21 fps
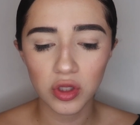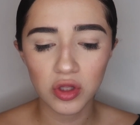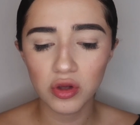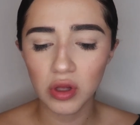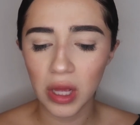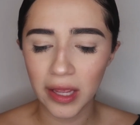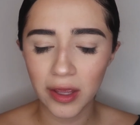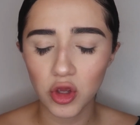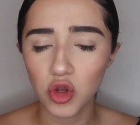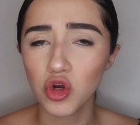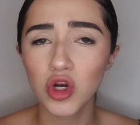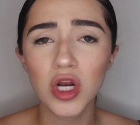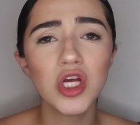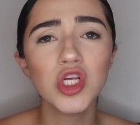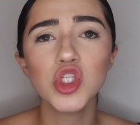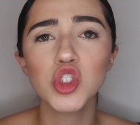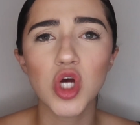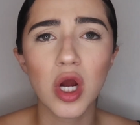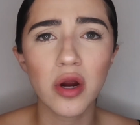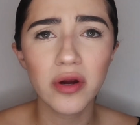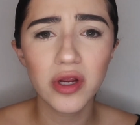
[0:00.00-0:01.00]
You're
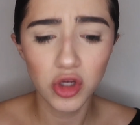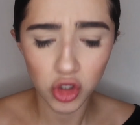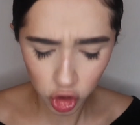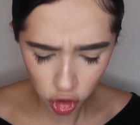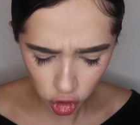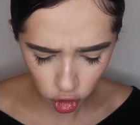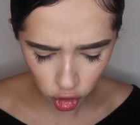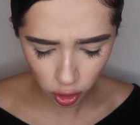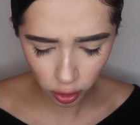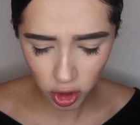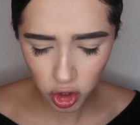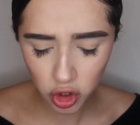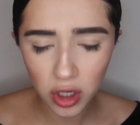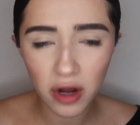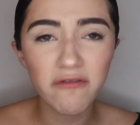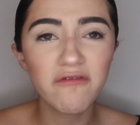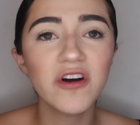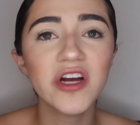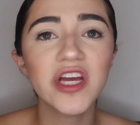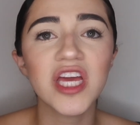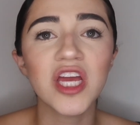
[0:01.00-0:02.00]
not sorry. You're just sorry you
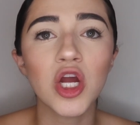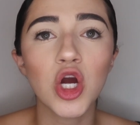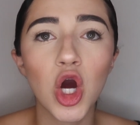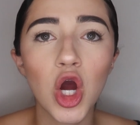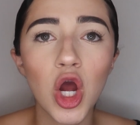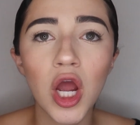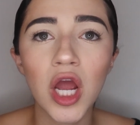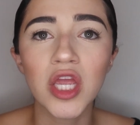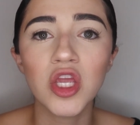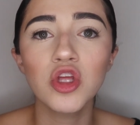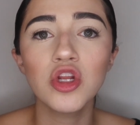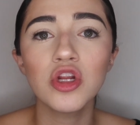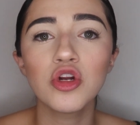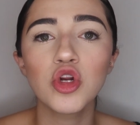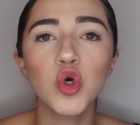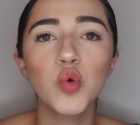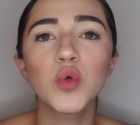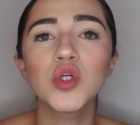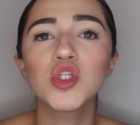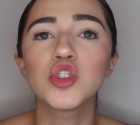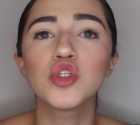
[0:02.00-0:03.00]
got caught and you didn't
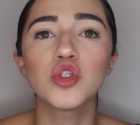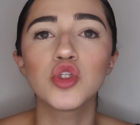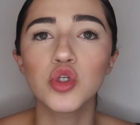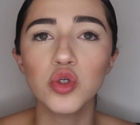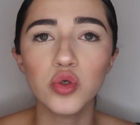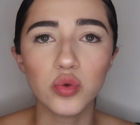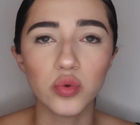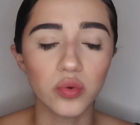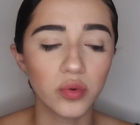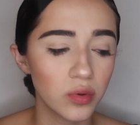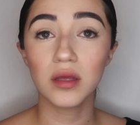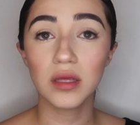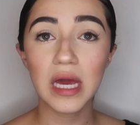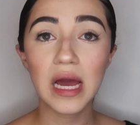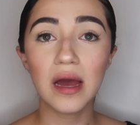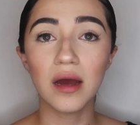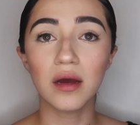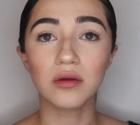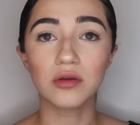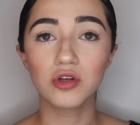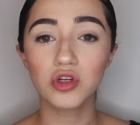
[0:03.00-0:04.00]
know what to do.
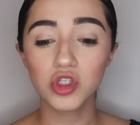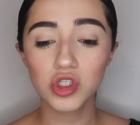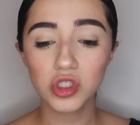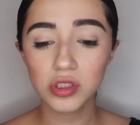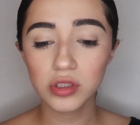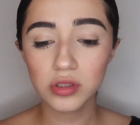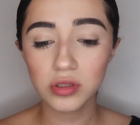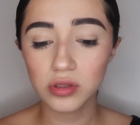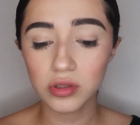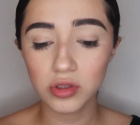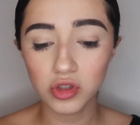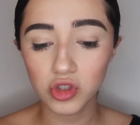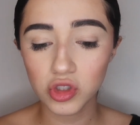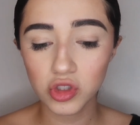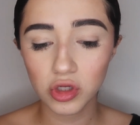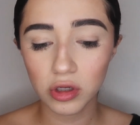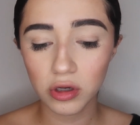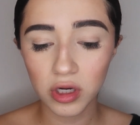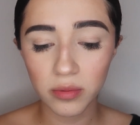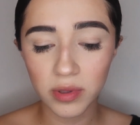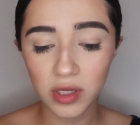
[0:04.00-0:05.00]
Yeah, you're just
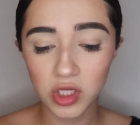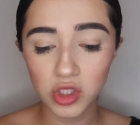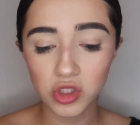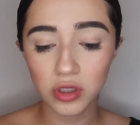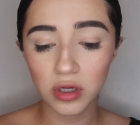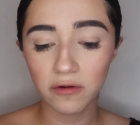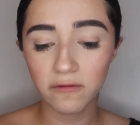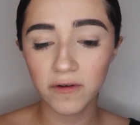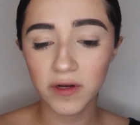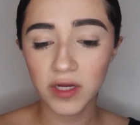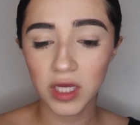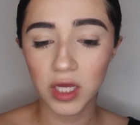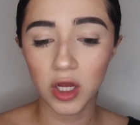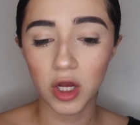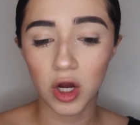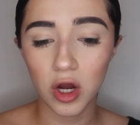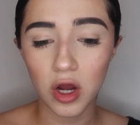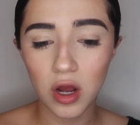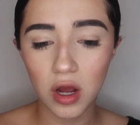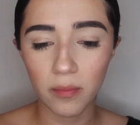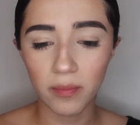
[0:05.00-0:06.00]
sorry because you got
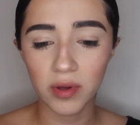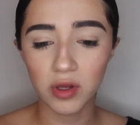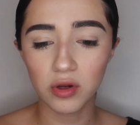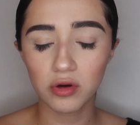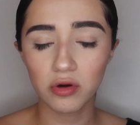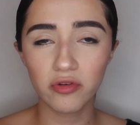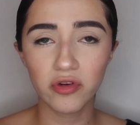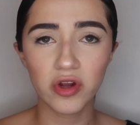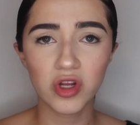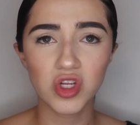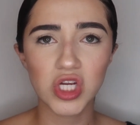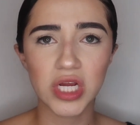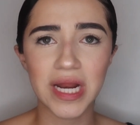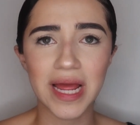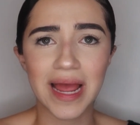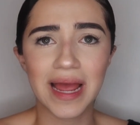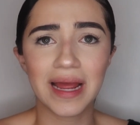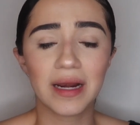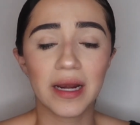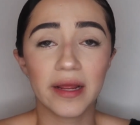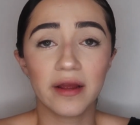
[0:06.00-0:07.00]
caught. But you're over here trying
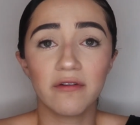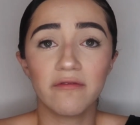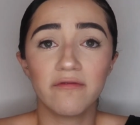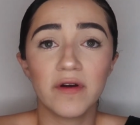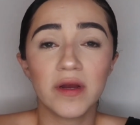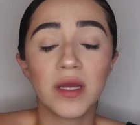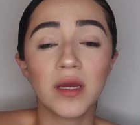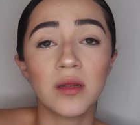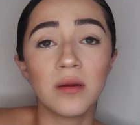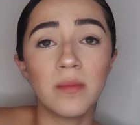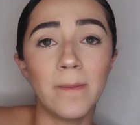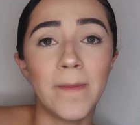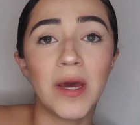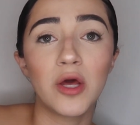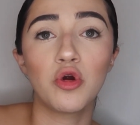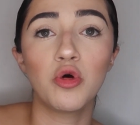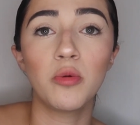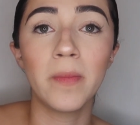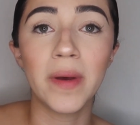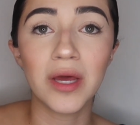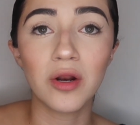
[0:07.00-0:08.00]
to act like
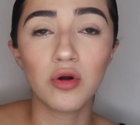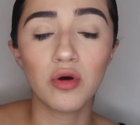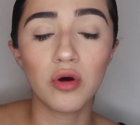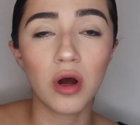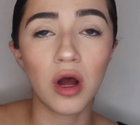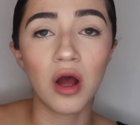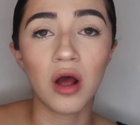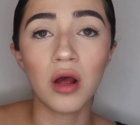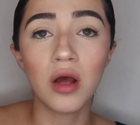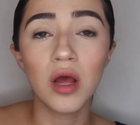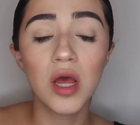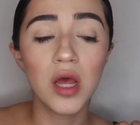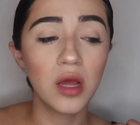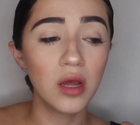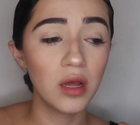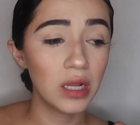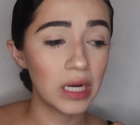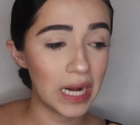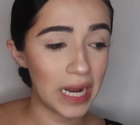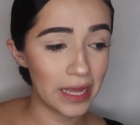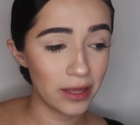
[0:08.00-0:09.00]
metal, all
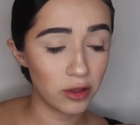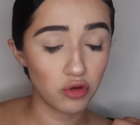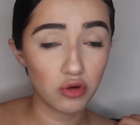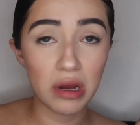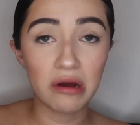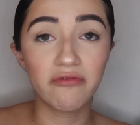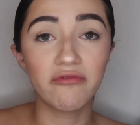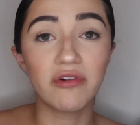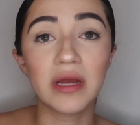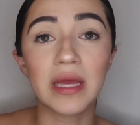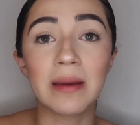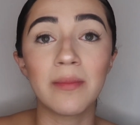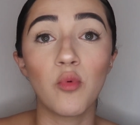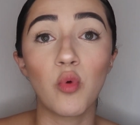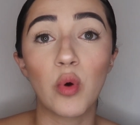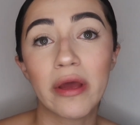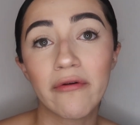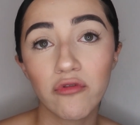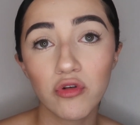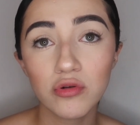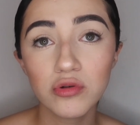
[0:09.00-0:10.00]
like you have
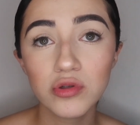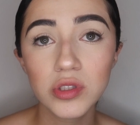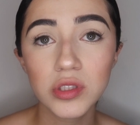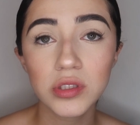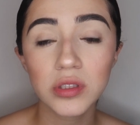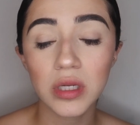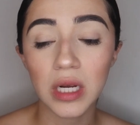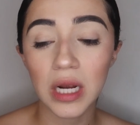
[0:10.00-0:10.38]
huevos.